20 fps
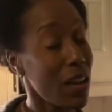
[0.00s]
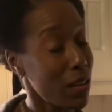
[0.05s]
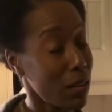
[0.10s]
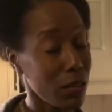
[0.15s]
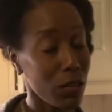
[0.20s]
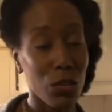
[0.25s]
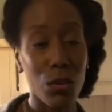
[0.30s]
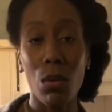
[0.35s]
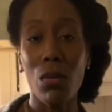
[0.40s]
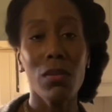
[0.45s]

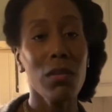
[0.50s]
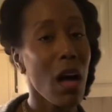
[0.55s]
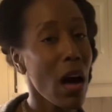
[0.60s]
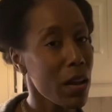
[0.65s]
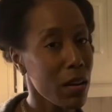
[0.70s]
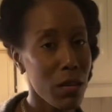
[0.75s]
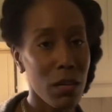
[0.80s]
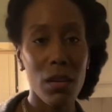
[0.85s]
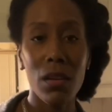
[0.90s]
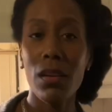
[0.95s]
so a lot
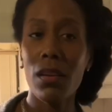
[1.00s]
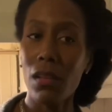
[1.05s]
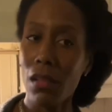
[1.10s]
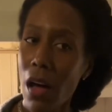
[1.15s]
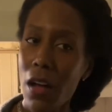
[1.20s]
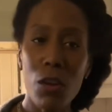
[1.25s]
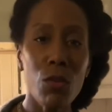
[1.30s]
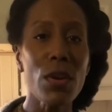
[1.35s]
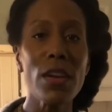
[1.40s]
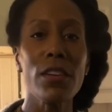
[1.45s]

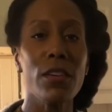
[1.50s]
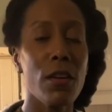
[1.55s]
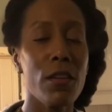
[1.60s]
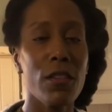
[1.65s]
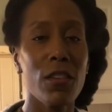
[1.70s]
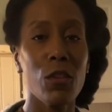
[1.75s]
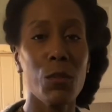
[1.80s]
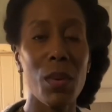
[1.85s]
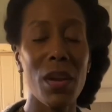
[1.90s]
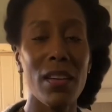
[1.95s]
of research
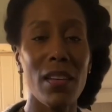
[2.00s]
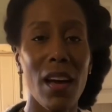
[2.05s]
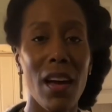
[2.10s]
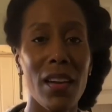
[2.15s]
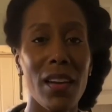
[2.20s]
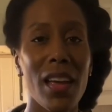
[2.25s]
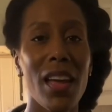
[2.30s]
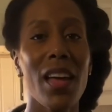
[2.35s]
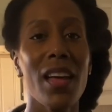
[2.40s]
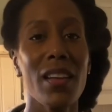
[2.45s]
has been done,
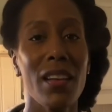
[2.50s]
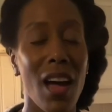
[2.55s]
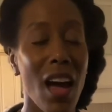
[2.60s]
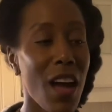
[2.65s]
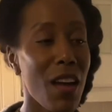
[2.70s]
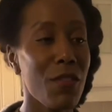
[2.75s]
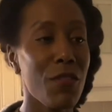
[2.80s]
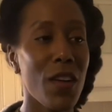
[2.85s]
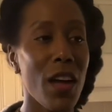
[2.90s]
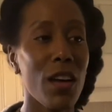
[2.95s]
and
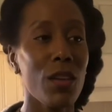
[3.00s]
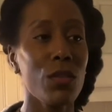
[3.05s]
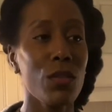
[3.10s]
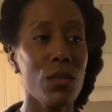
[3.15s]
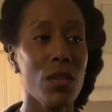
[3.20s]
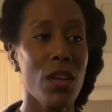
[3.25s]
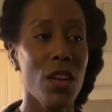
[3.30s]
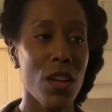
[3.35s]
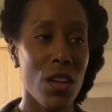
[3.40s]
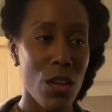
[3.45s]
I found
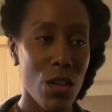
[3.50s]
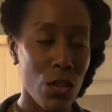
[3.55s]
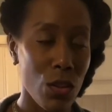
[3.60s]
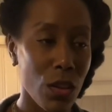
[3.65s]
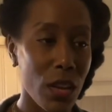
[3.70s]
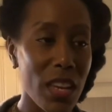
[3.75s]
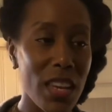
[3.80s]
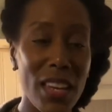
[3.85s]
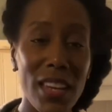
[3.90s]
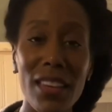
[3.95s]

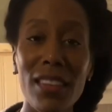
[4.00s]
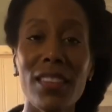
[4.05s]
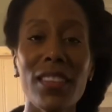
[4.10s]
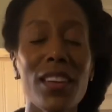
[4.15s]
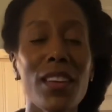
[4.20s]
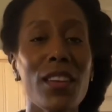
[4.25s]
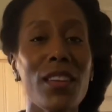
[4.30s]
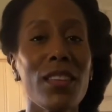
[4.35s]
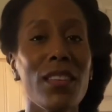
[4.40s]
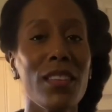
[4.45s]
the
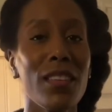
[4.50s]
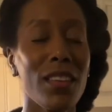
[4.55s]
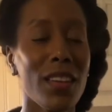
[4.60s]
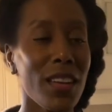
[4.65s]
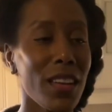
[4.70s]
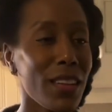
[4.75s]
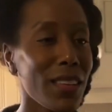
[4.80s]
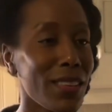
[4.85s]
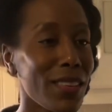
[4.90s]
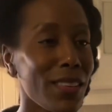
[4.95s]
easiest,
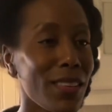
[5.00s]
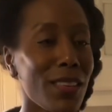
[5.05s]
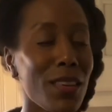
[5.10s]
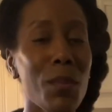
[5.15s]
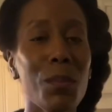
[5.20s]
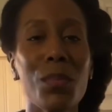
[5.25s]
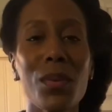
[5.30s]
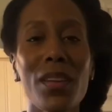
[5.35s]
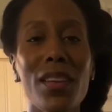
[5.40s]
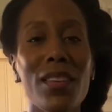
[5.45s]

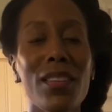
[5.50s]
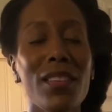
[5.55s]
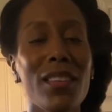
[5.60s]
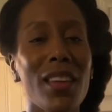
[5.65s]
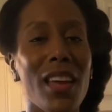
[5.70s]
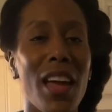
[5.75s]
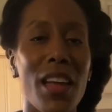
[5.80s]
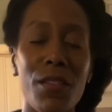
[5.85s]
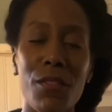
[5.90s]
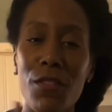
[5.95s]
simplest,
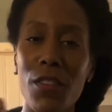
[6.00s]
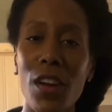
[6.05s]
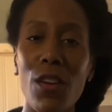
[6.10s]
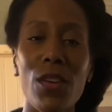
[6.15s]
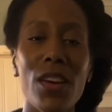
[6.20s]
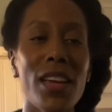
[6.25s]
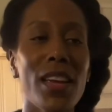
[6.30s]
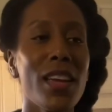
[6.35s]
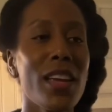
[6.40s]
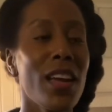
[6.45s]
and
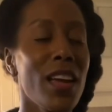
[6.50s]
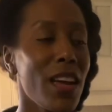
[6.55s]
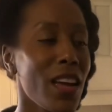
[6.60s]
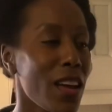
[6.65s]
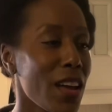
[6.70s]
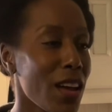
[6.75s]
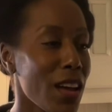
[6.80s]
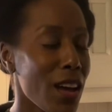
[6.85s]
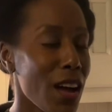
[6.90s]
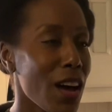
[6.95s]
very
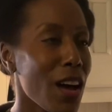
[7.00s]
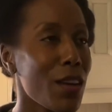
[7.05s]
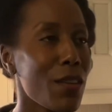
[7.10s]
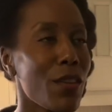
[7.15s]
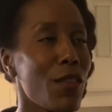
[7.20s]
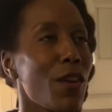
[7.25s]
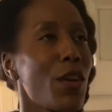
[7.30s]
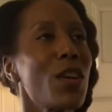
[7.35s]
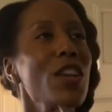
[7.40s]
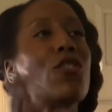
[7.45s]

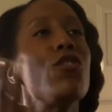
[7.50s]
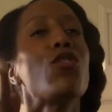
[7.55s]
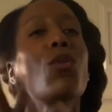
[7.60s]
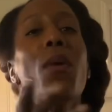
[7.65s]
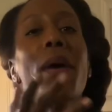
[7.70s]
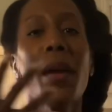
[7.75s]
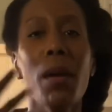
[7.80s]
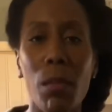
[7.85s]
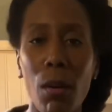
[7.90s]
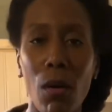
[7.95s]

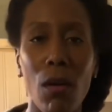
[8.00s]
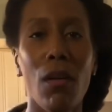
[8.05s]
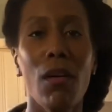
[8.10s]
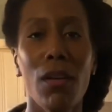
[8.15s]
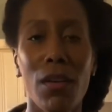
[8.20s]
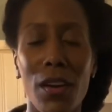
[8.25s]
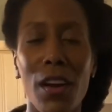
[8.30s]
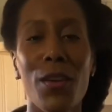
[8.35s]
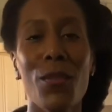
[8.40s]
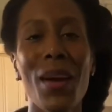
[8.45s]
enjoyable
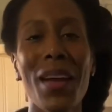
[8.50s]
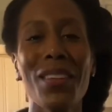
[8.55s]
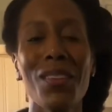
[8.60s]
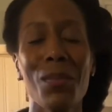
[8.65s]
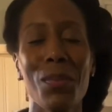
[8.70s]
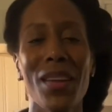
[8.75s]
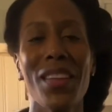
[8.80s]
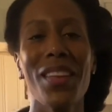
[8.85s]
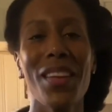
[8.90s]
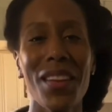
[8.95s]

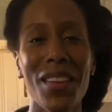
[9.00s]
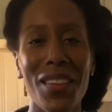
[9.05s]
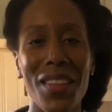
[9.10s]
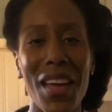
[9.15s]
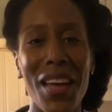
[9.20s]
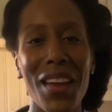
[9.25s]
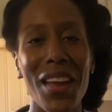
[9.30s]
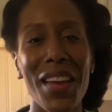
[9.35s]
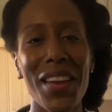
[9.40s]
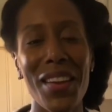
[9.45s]
recipe
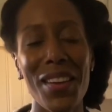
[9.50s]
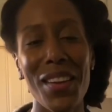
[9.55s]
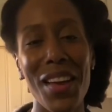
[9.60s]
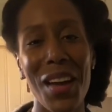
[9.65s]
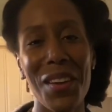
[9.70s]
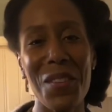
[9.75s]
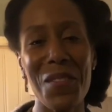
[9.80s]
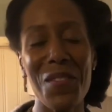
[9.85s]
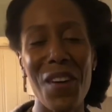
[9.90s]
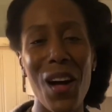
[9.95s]
that I can kind
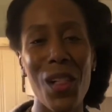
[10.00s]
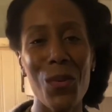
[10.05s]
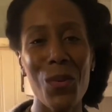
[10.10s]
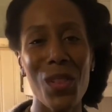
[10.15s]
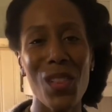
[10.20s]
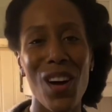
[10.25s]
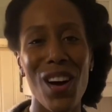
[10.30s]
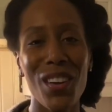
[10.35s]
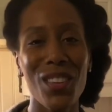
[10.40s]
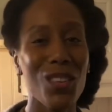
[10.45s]
of follow
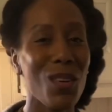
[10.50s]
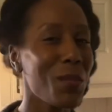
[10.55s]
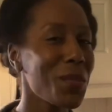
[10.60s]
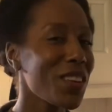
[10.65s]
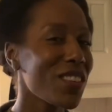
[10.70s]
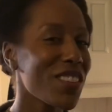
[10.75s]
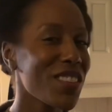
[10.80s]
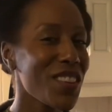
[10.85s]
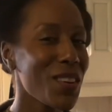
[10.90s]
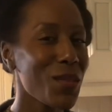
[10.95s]
along. So I'm going
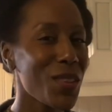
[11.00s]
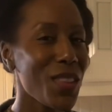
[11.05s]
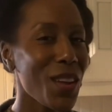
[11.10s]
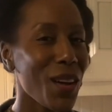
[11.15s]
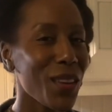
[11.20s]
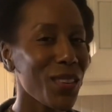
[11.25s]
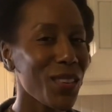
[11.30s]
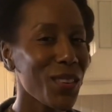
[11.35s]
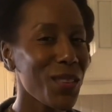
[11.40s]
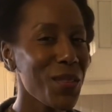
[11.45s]
to share that with
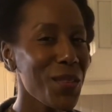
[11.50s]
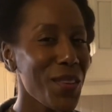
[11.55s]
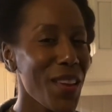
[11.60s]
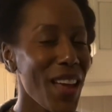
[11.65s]
y'all soon,